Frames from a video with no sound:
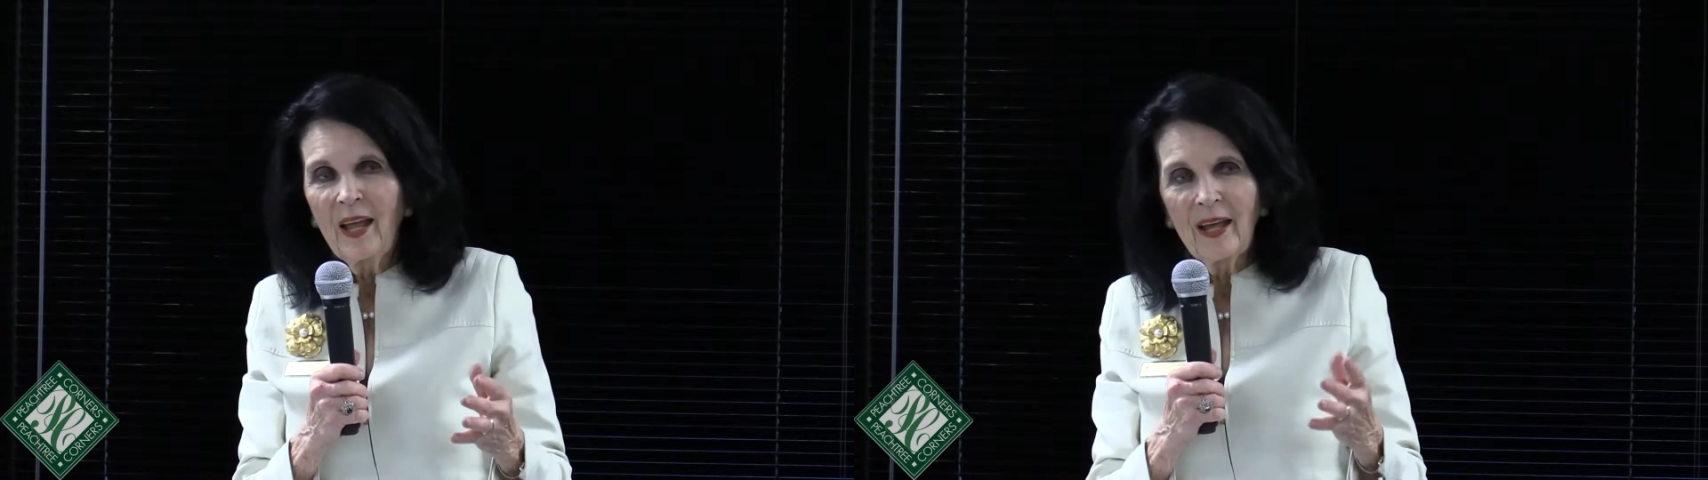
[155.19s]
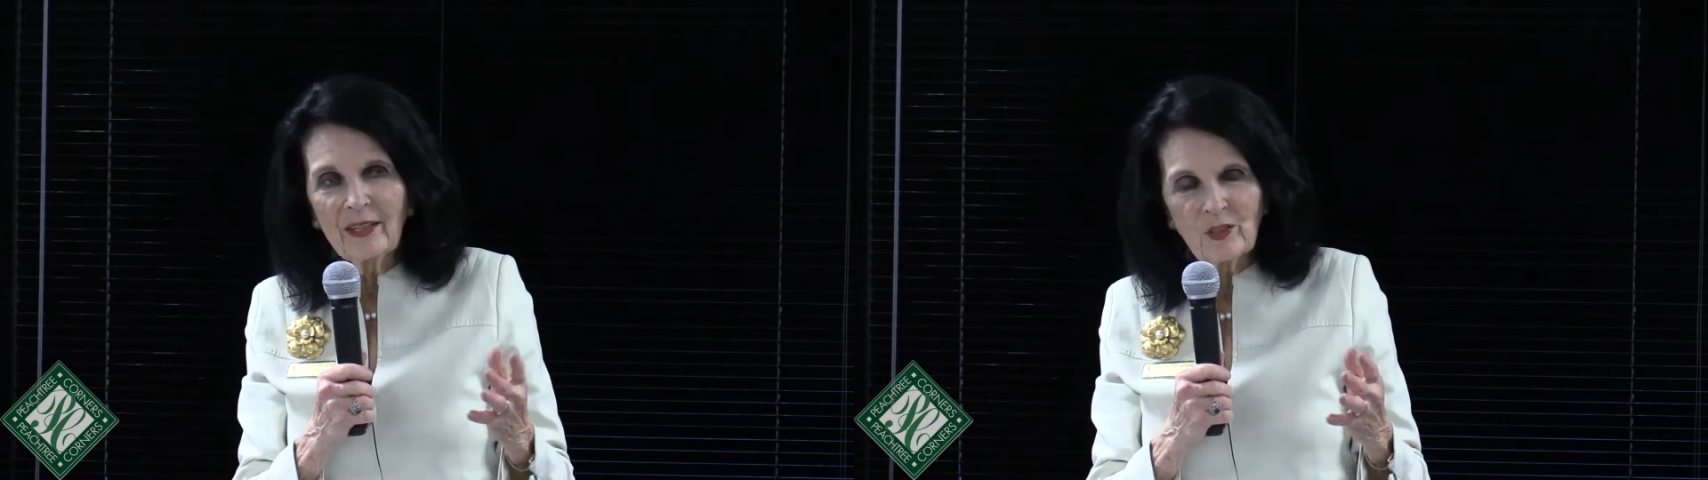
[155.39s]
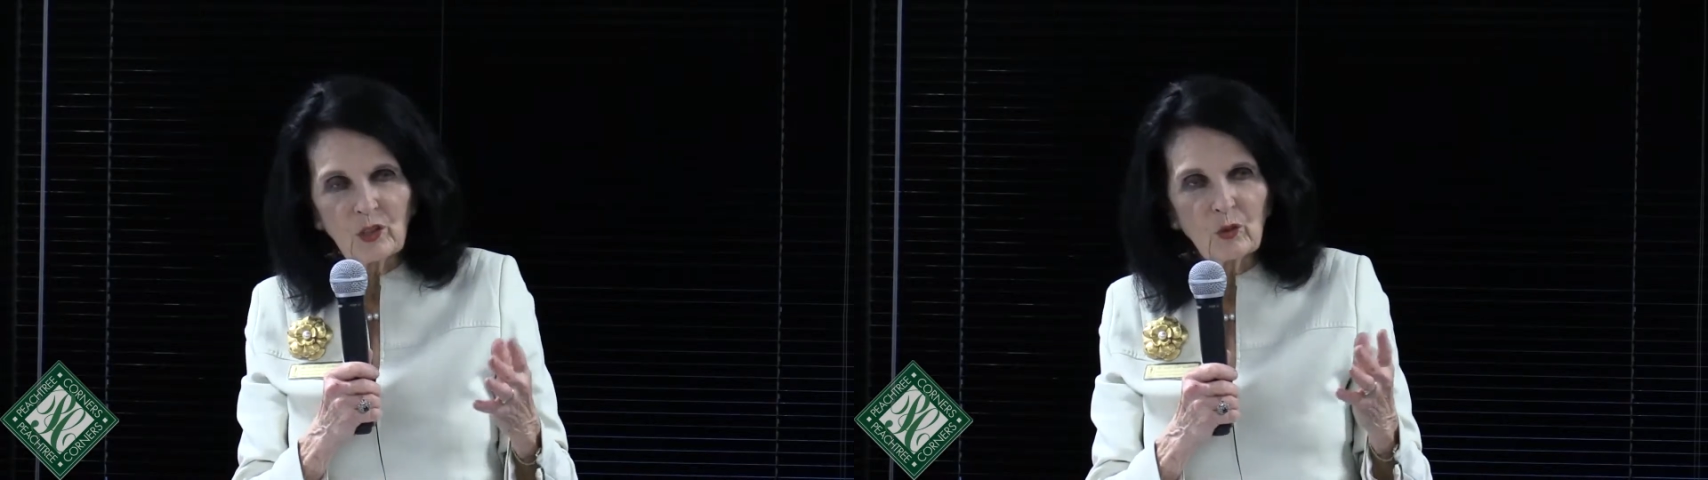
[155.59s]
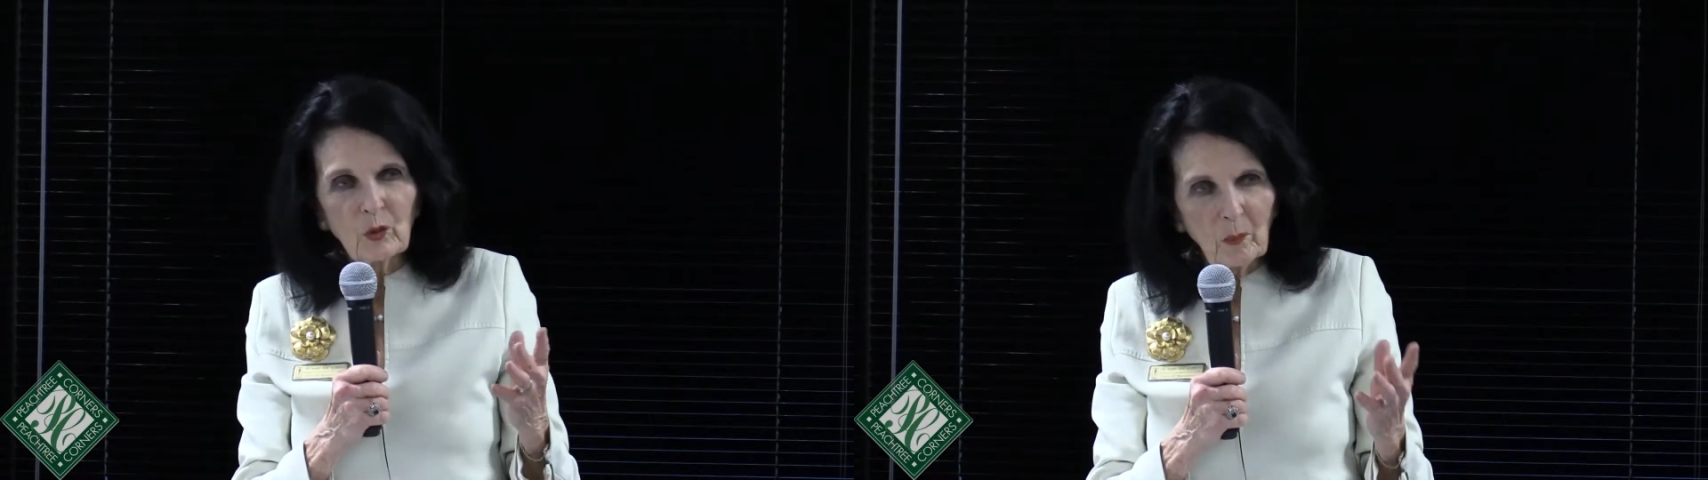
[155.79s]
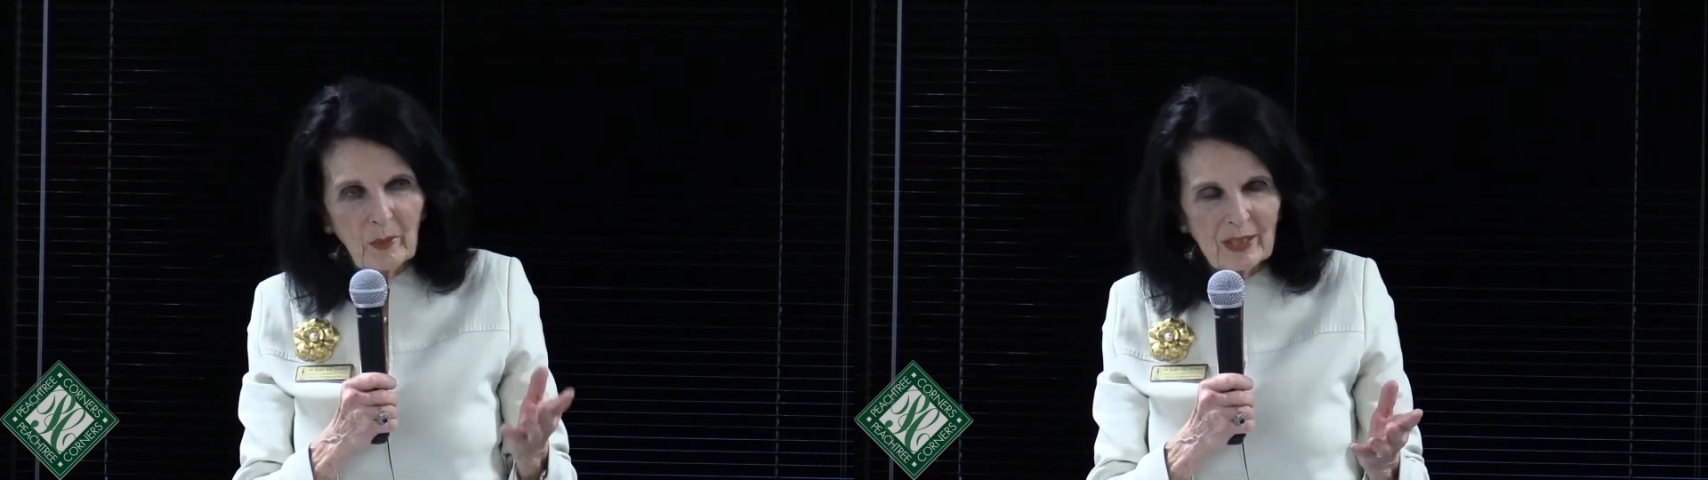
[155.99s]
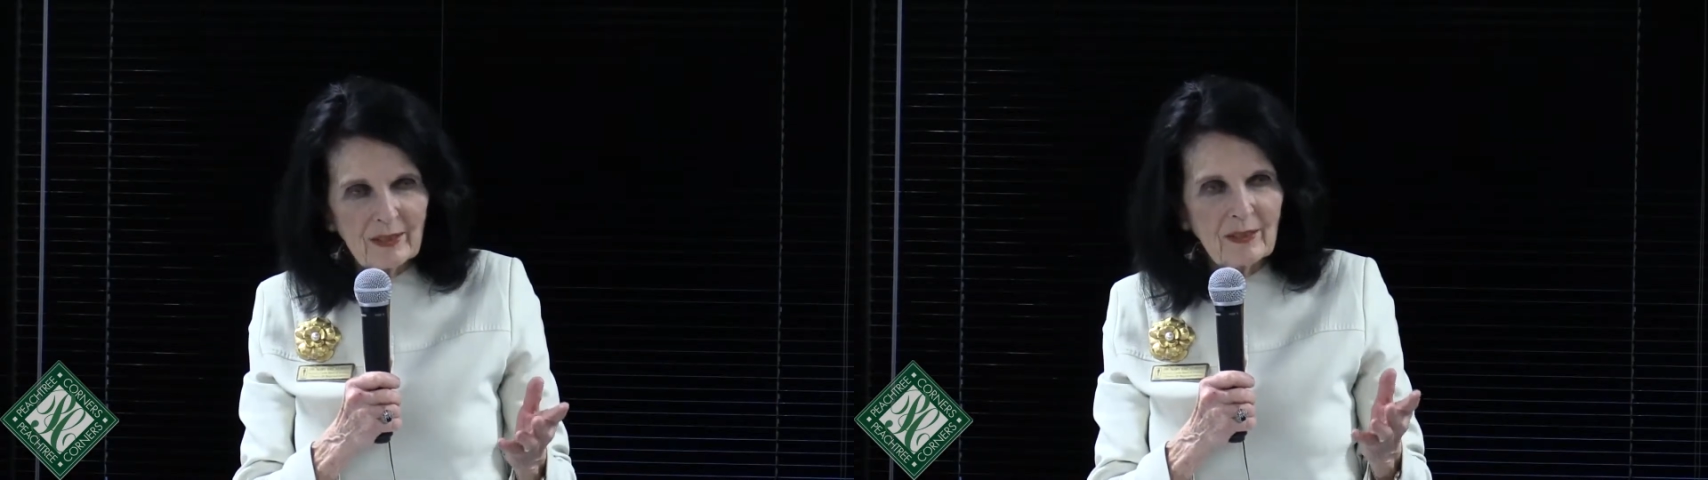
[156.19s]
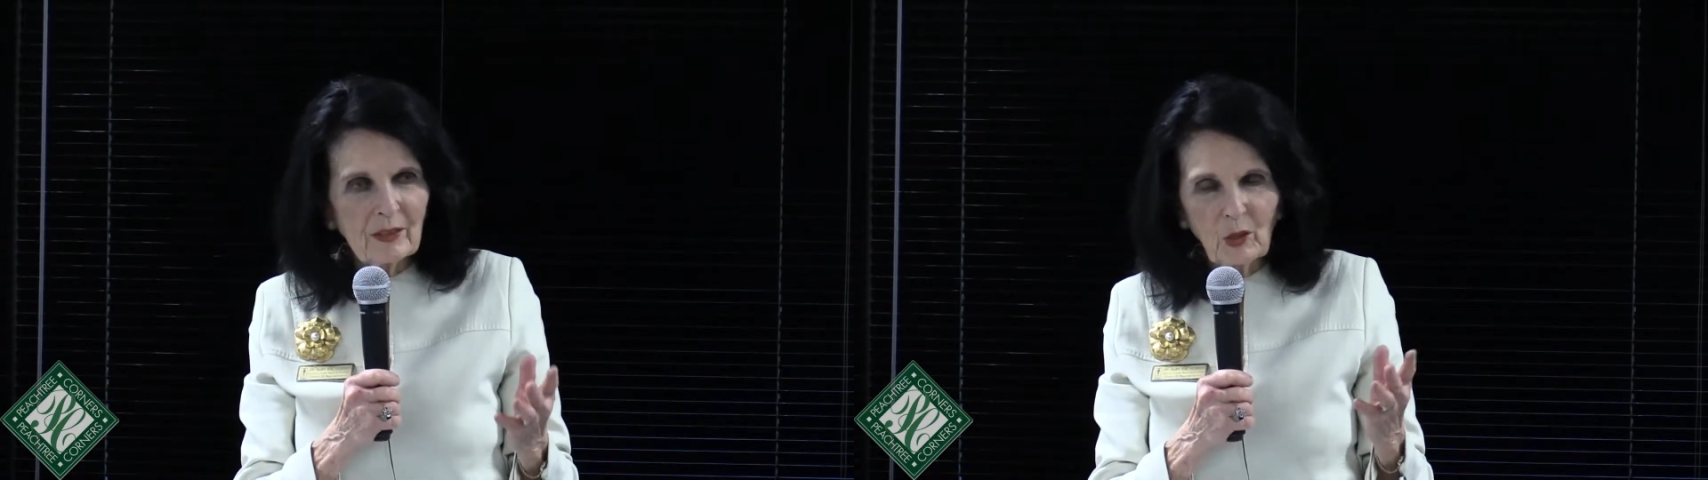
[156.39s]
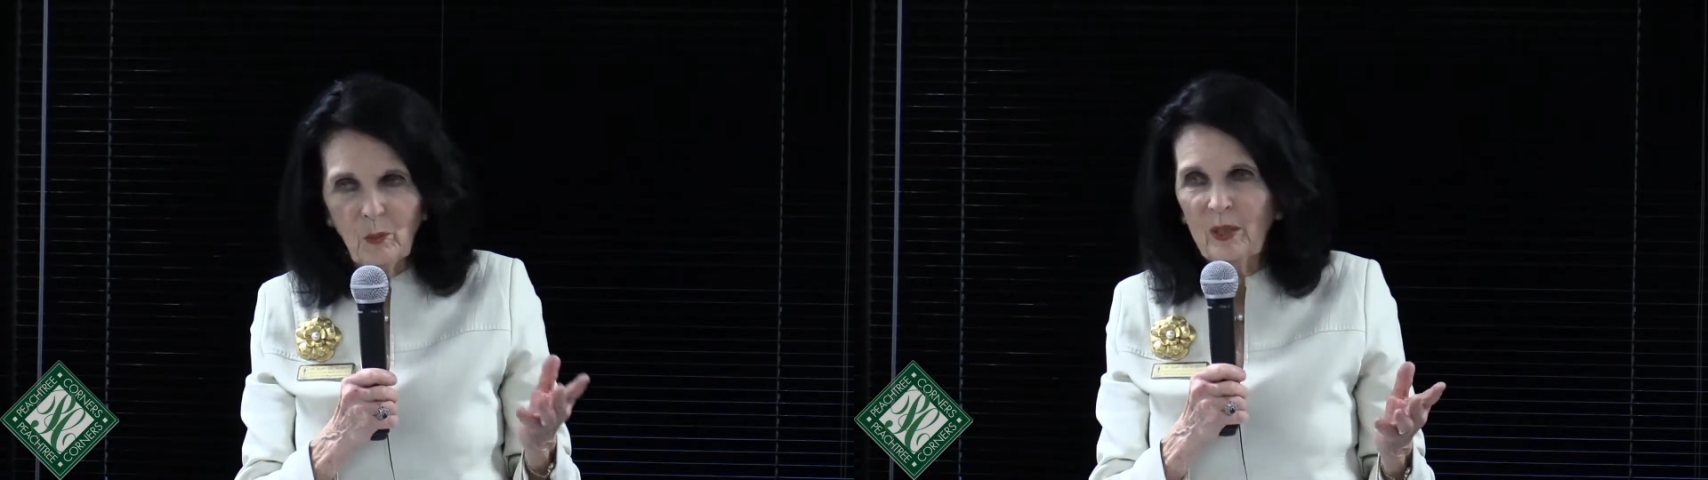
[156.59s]
and it's a tremendous
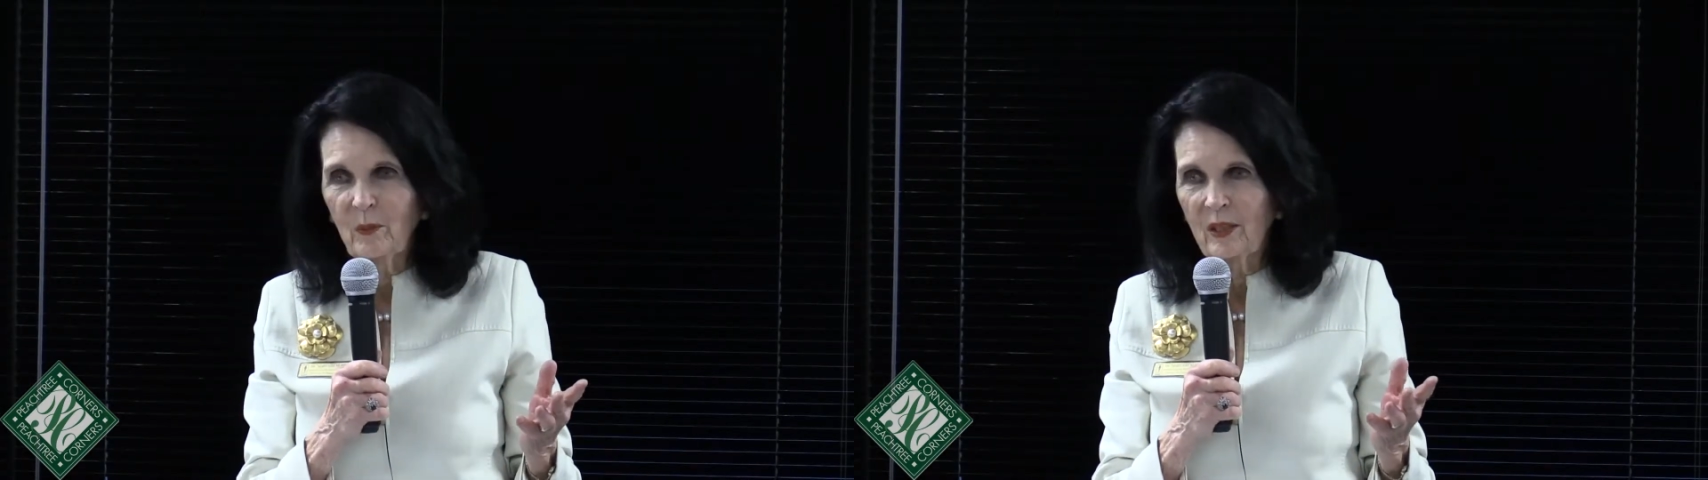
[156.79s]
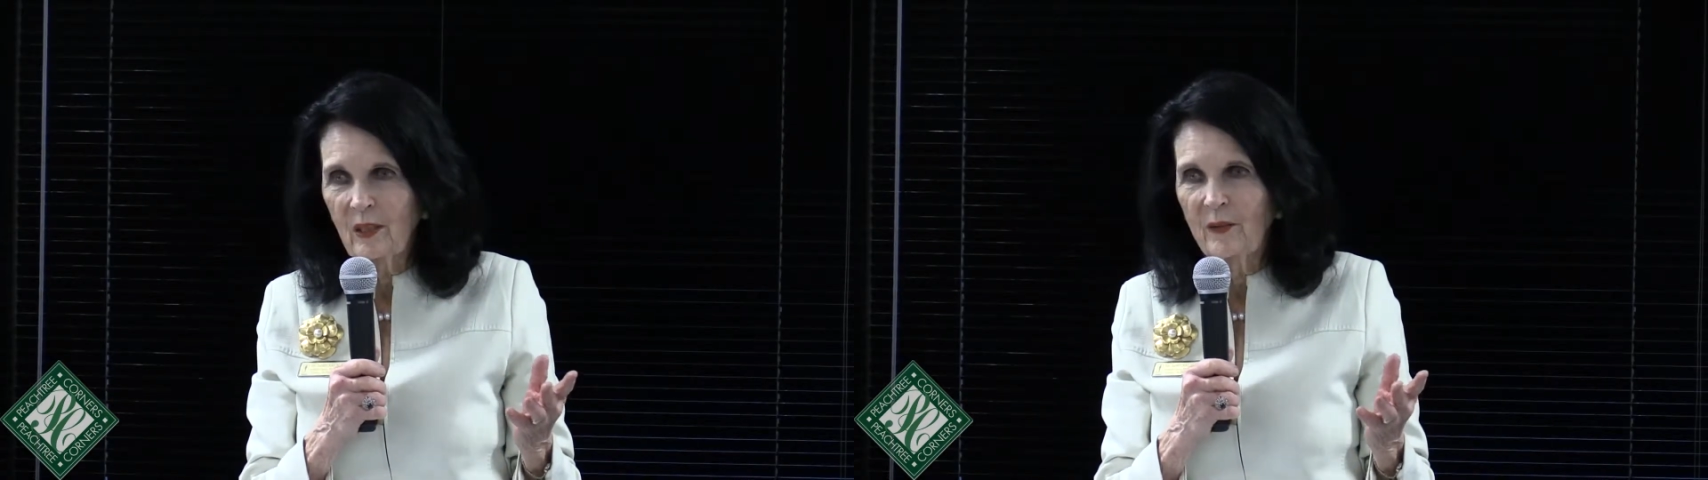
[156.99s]
commitment